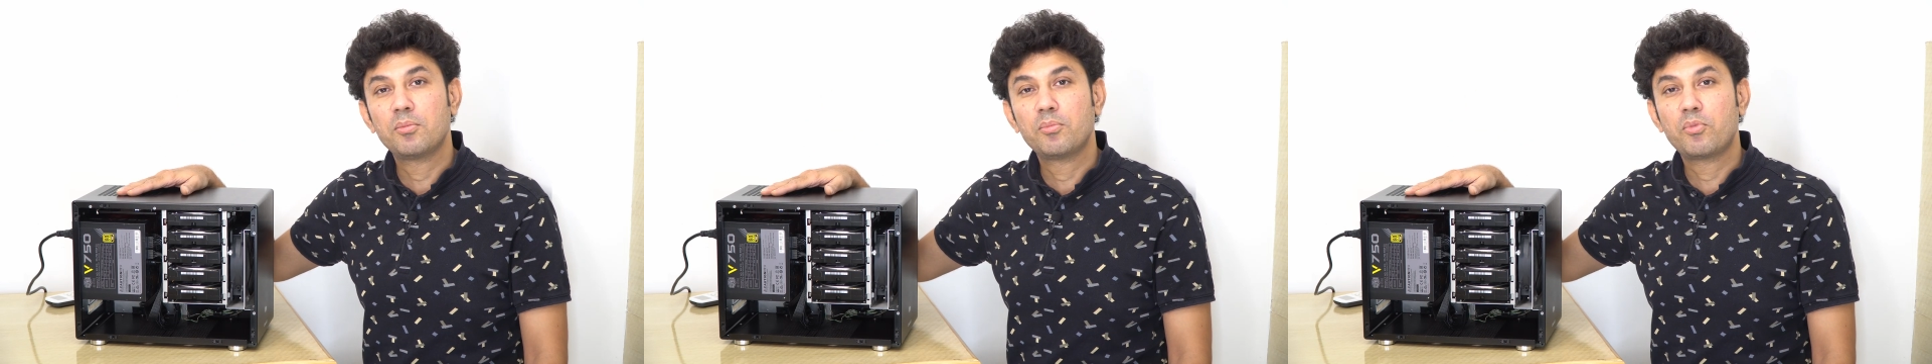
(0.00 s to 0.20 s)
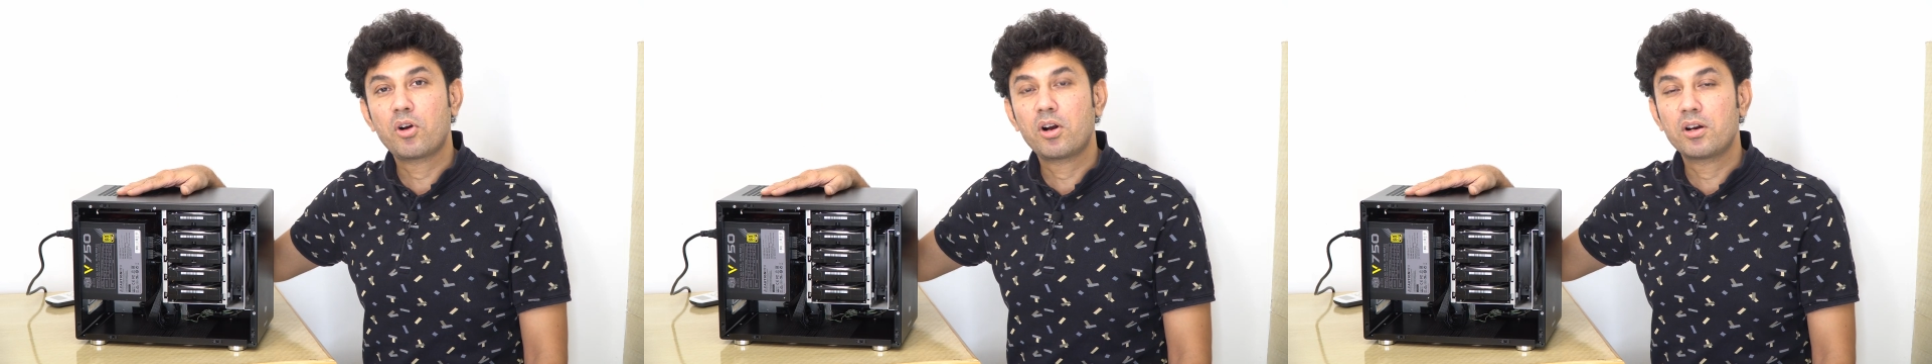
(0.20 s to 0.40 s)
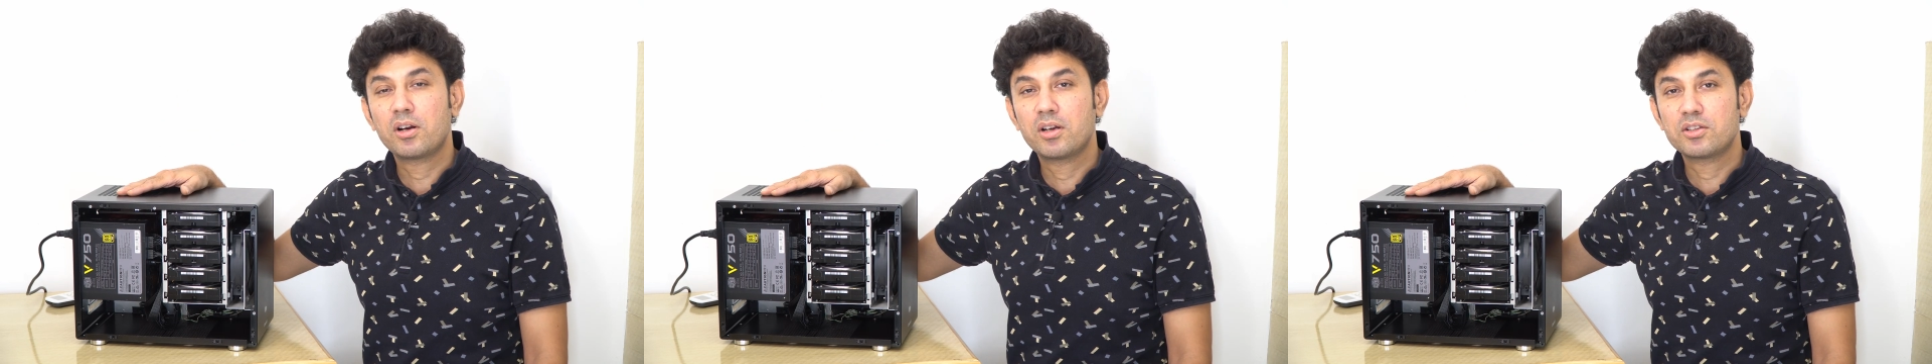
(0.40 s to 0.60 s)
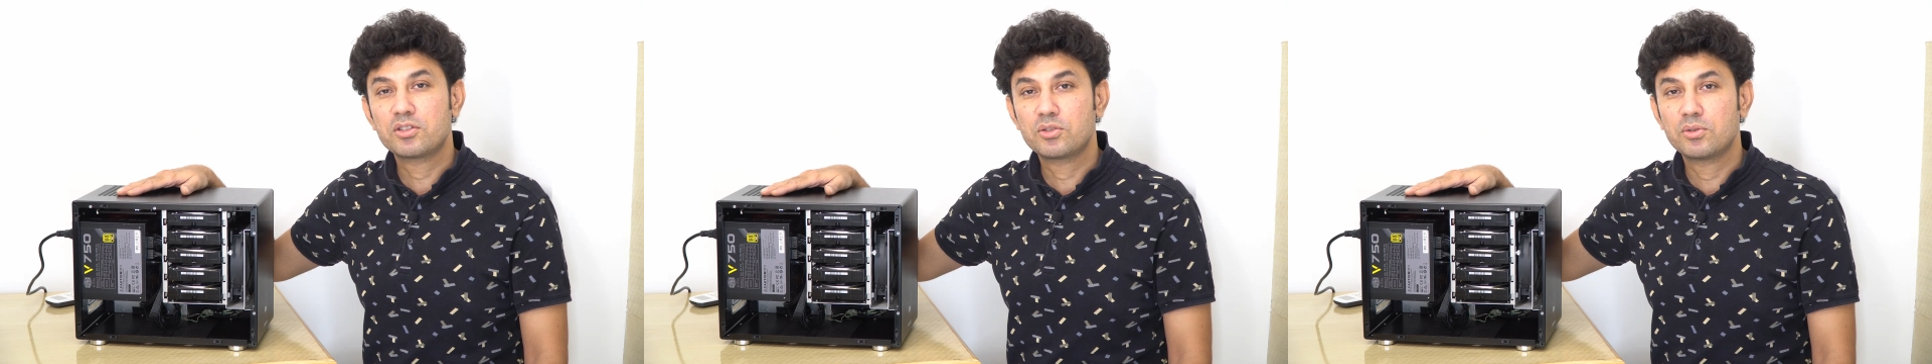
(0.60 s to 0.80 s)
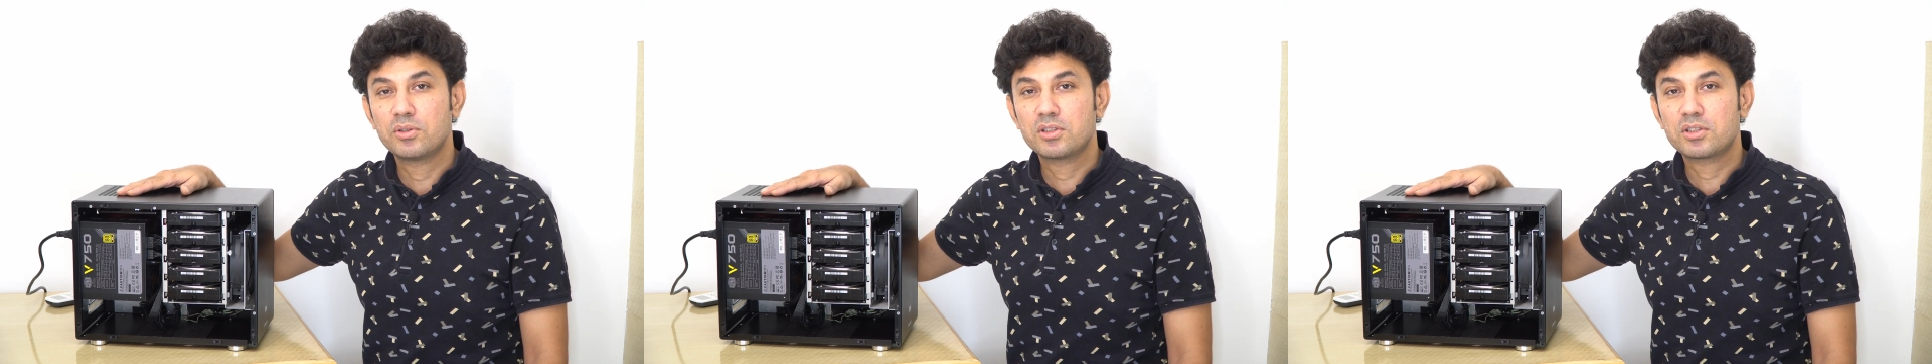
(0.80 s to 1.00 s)
brought
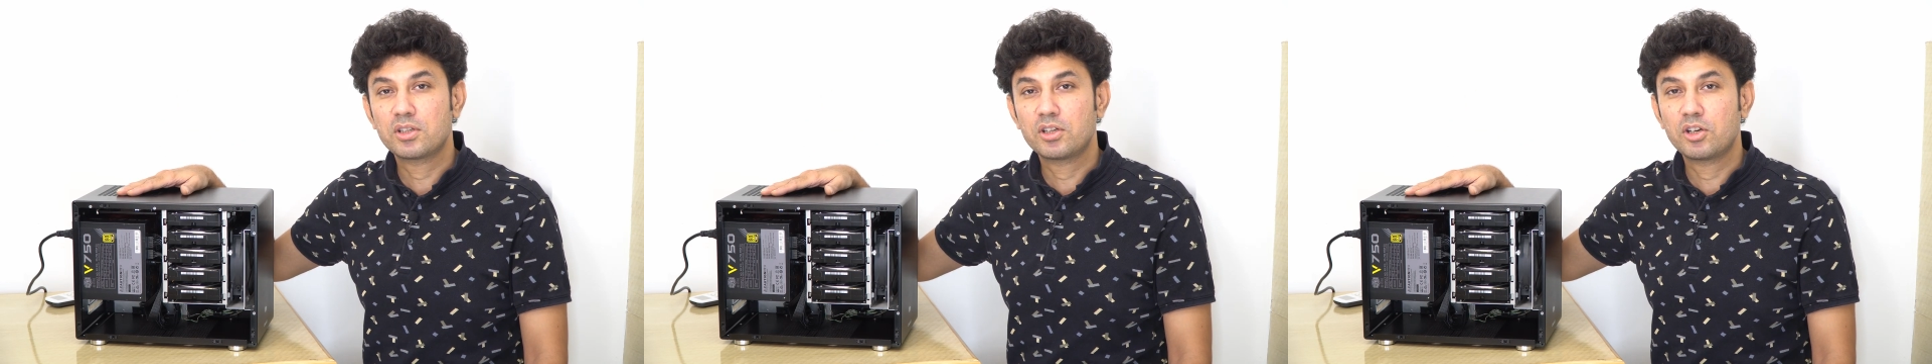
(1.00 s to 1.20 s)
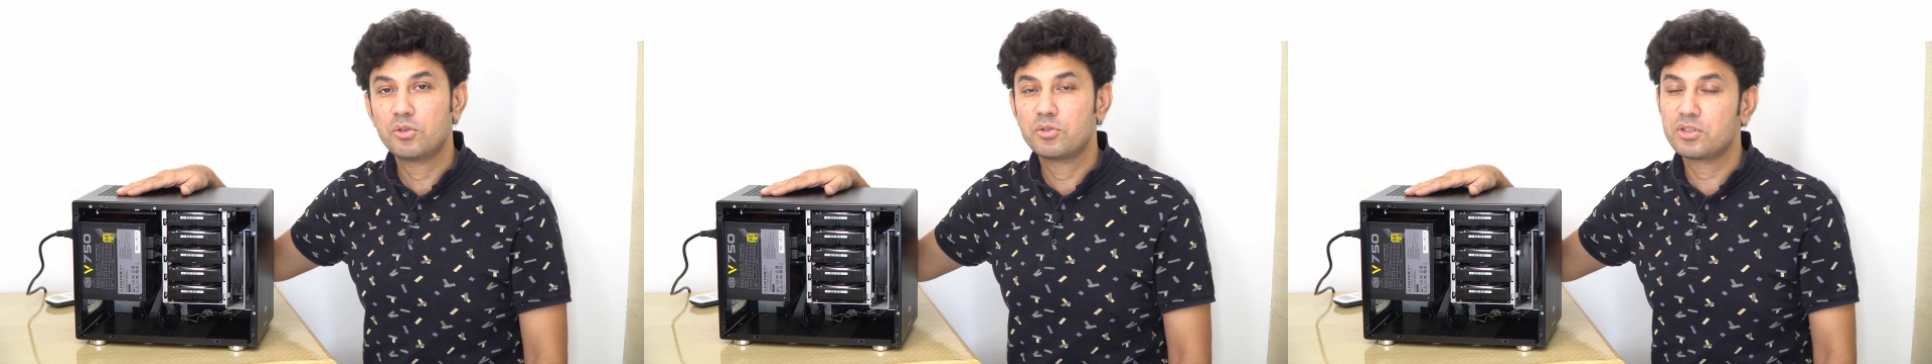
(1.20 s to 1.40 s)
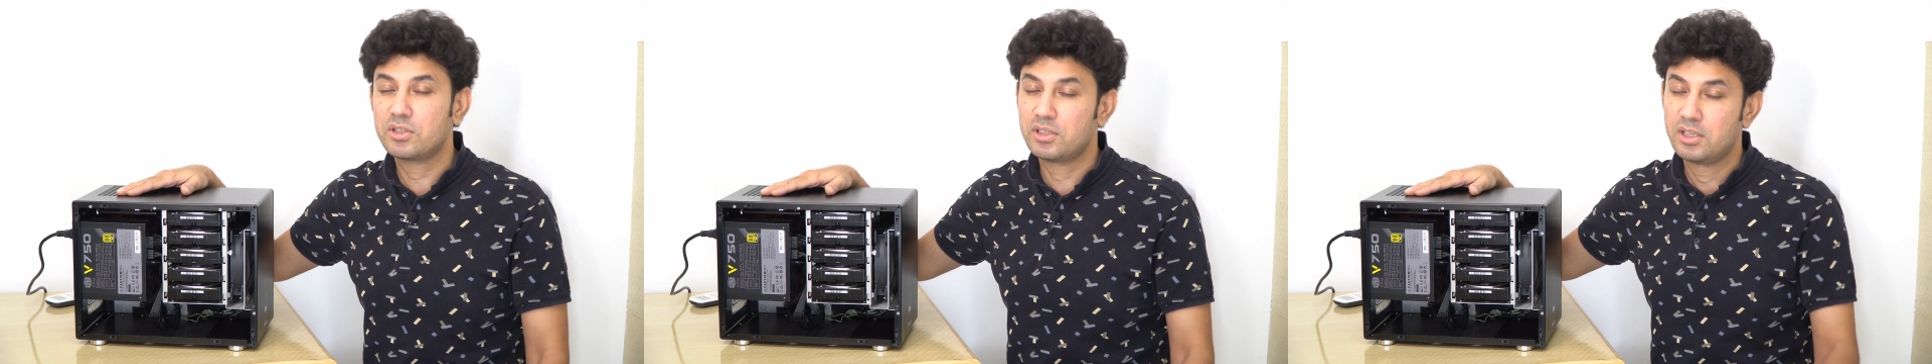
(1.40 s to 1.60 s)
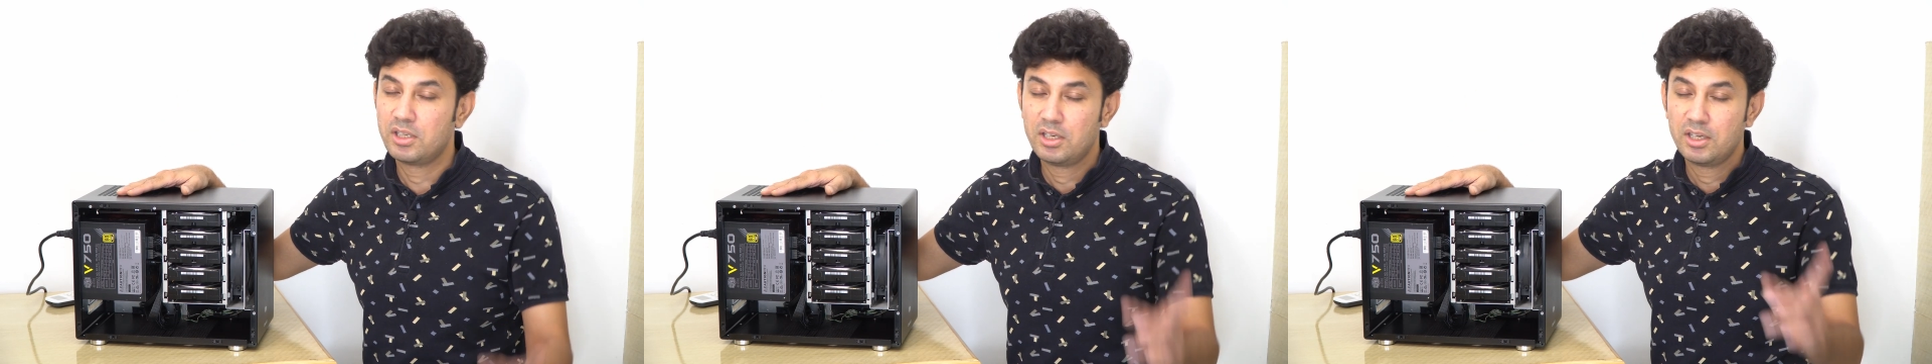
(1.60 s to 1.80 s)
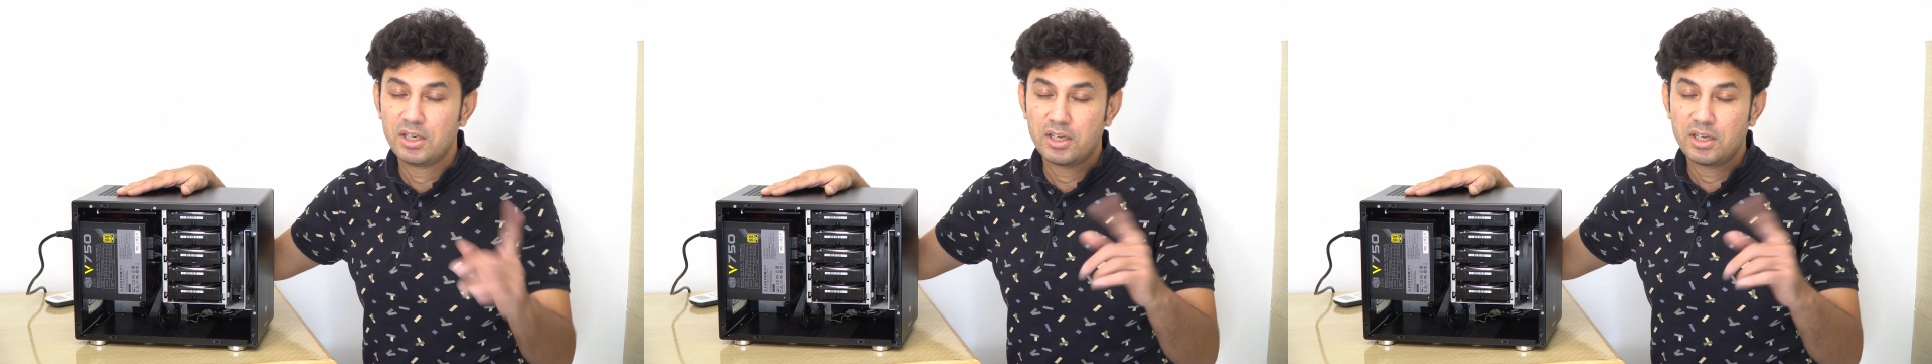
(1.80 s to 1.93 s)
us to this conclusion.